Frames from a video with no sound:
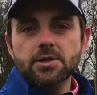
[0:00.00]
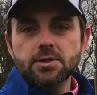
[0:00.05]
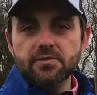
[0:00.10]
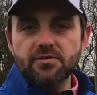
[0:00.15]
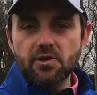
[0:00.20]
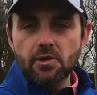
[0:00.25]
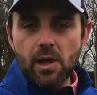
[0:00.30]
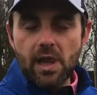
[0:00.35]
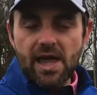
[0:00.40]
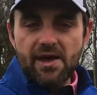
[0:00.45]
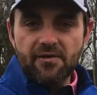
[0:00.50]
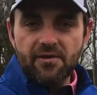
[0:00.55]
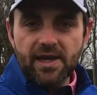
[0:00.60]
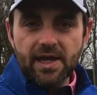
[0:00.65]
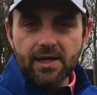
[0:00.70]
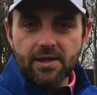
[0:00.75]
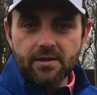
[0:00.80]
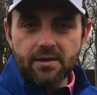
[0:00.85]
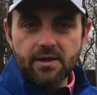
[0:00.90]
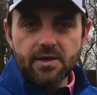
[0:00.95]
So if you're a
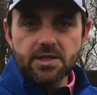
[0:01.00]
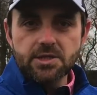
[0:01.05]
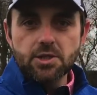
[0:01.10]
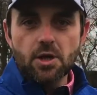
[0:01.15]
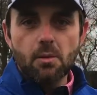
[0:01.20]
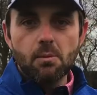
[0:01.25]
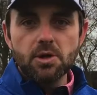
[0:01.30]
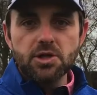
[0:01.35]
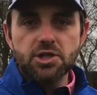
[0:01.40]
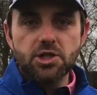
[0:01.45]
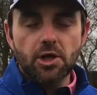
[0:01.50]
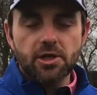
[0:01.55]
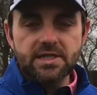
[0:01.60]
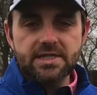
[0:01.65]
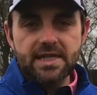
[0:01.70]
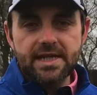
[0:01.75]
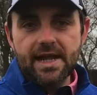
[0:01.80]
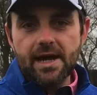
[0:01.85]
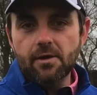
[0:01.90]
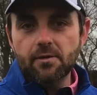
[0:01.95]
left-hander, there's not much
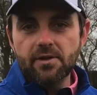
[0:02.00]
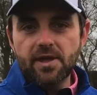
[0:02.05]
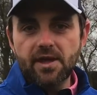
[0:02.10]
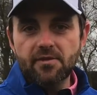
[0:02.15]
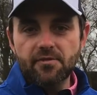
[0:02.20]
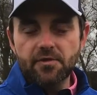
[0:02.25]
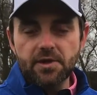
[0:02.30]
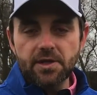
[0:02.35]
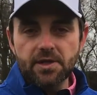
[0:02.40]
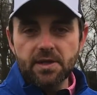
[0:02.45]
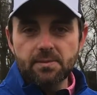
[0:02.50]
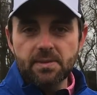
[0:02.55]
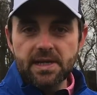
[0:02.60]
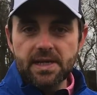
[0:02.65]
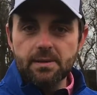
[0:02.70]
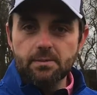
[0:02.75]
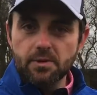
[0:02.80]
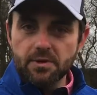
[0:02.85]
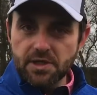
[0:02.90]
content out there for you at the minute,